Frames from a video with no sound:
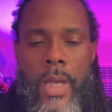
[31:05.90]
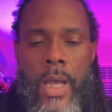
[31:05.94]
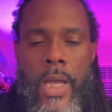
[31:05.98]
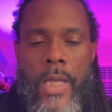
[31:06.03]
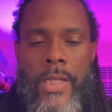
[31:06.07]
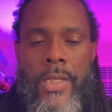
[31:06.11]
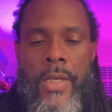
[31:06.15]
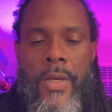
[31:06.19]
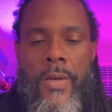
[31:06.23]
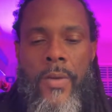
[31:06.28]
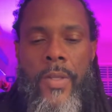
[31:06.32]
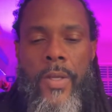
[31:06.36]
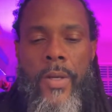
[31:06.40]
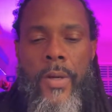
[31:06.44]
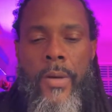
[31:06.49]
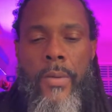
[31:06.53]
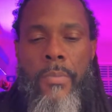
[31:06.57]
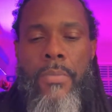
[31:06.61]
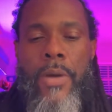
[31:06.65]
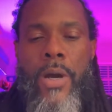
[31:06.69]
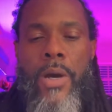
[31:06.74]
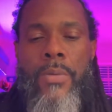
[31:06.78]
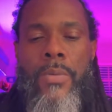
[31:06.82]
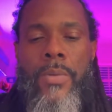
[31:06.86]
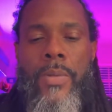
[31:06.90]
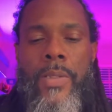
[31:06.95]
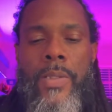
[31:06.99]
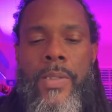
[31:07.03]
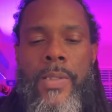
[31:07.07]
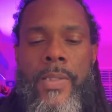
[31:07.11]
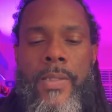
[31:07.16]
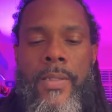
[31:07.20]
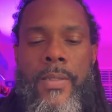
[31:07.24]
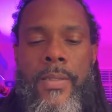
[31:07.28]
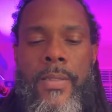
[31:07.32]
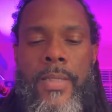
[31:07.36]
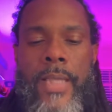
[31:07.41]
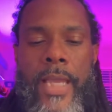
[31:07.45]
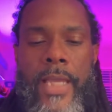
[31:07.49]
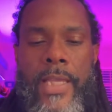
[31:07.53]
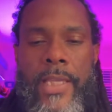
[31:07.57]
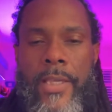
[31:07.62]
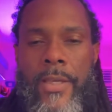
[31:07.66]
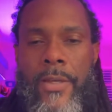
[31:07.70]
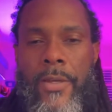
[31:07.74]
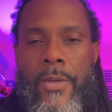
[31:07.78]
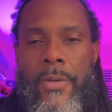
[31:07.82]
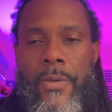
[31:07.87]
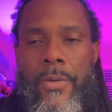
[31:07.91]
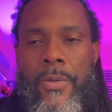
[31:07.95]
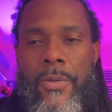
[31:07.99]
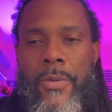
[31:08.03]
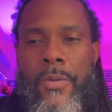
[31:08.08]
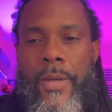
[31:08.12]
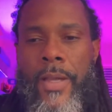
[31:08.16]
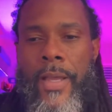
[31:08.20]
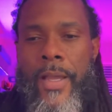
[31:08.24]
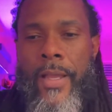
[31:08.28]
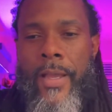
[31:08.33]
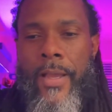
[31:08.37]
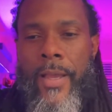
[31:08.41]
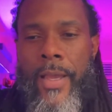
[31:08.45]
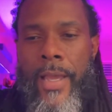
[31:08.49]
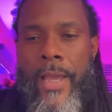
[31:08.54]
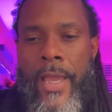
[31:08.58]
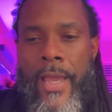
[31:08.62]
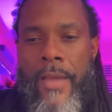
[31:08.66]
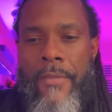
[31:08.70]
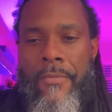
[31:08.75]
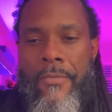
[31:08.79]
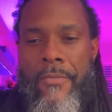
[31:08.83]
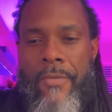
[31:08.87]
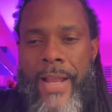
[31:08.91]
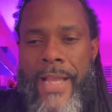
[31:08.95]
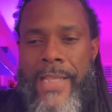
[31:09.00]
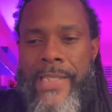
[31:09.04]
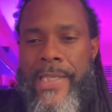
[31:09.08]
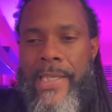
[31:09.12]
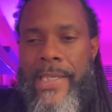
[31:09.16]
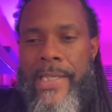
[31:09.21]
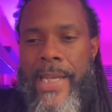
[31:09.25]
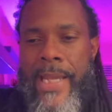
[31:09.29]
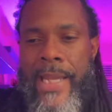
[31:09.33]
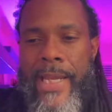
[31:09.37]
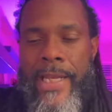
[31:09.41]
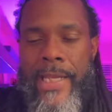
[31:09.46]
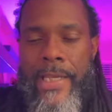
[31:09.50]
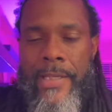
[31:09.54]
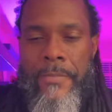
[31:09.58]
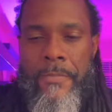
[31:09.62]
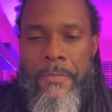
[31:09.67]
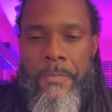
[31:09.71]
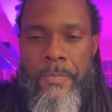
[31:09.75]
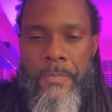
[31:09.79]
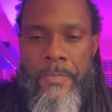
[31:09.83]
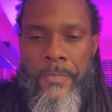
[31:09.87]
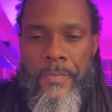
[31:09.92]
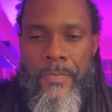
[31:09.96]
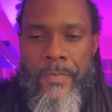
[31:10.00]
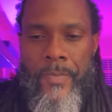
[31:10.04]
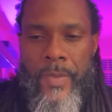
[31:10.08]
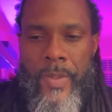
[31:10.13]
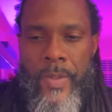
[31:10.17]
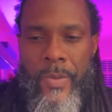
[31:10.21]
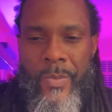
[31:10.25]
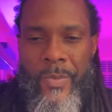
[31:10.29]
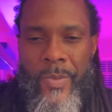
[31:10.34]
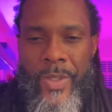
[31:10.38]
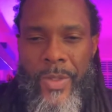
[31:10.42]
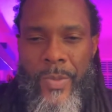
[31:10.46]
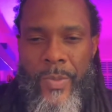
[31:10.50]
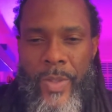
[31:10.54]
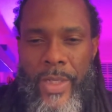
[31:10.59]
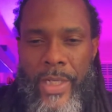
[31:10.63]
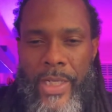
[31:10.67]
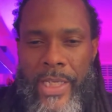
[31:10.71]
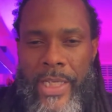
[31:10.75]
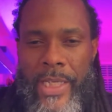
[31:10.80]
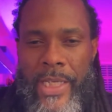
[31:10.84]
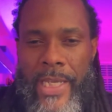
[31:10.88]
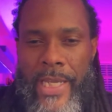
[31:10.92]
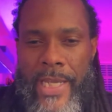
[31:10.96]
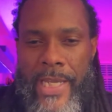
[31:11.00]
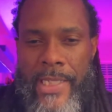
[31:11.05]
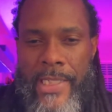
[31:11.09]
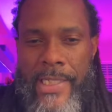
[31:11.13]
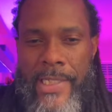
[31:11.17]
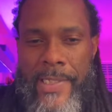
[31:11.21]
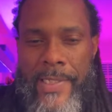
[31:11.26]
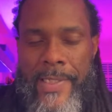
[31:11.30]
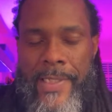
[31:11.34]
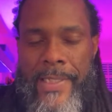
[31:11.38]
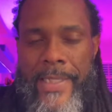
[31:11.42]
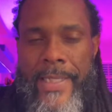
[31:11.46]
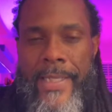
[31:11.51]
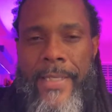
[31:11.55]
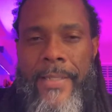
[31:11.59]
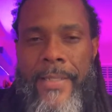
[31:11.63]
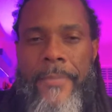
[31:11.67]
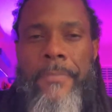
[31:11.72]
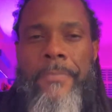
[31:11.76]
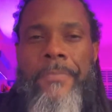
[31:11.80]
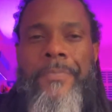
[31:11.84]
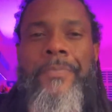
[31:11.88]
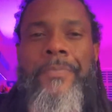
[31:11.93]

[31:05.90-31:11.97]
I know there are moments that you have resonated with what he had to say.